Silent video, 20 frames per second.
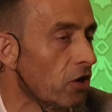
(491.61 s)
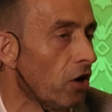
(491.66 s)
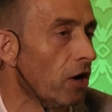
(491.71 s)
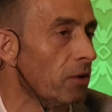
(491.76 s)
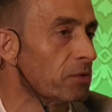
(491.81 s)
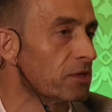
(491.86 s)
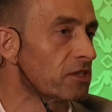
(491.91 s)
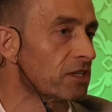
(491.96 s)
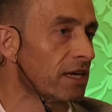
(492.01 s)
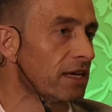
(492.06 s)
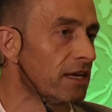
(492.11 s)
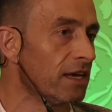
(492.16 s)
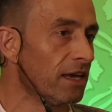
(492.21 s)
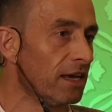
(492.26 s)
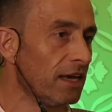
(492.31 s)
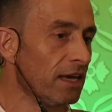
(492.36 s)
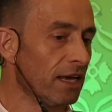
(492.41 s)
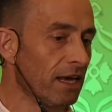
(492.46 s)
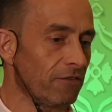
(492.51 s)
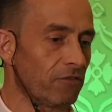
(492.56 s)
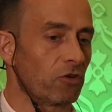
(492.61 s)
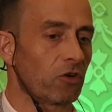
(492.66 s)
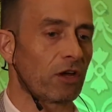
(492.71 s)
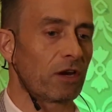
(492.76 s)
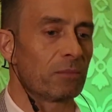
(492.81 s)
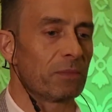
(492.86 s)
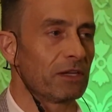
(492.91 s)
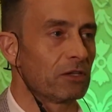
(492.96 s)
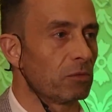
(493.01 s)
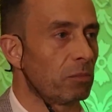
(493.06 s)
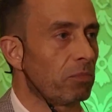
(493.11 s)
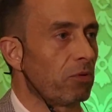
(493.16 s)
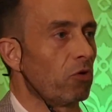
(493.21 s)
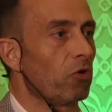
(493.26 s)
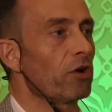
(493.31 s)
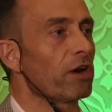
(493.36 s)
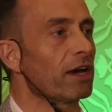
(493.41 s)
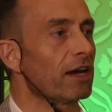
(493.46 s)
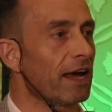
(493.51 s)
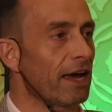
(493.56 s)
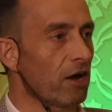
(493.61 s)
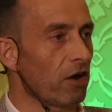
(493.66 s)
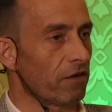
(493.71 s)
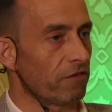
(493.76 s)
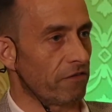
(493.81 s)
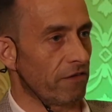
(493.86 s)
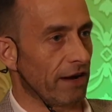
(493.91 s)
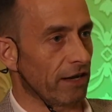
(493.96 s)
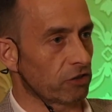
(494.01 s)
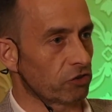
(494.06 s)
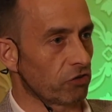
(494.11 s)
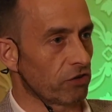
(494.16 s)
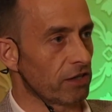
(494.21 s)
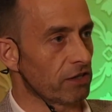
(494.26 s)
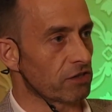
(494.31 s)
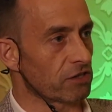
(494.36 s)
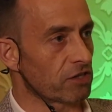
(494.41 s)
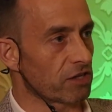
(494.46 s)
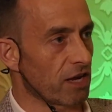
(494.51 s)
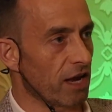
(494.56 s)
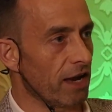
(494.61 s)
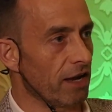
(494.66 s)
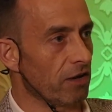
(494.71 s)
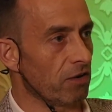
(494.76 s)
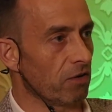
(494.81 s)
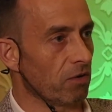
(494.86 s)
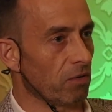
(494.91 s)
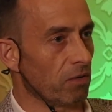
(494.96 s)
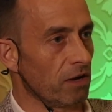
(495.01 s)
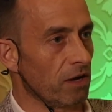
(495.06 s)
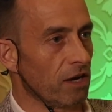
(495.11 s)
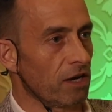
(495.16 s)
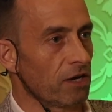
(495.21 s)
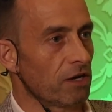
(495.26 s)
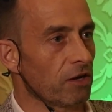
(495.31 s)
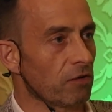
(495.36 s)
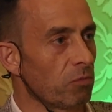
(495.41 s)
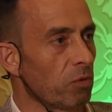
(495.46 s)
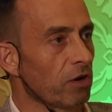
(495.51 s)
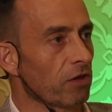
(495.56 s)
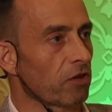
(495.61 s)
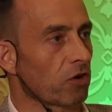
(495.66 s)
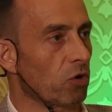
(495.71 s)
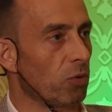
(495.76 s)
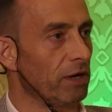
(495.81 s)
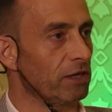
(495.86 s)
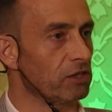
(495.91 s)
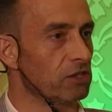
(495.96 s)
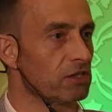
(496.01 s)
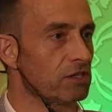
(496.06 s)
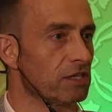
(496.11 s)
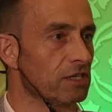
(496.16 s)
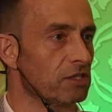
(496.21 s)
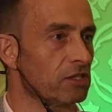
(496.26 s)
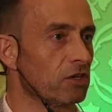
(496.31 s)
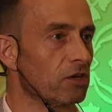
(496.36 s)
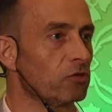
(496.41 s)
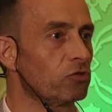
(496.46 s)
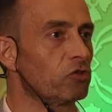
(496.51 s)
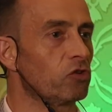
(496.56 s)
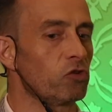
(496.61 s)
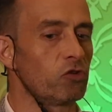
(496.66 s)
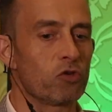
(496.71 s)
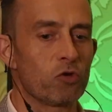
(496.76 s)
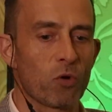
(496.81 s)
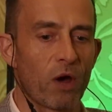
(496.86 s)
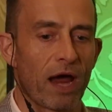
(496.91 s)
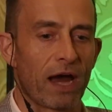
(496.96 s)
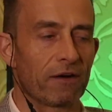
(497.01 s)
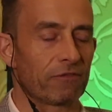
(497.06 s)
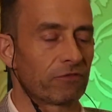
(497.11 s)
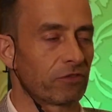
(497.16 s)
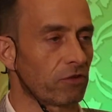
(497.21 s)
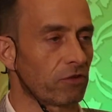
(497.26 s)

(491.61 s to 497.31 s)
I would say if you're going to be deploying an AI factory at scale, one of the questions is, do you have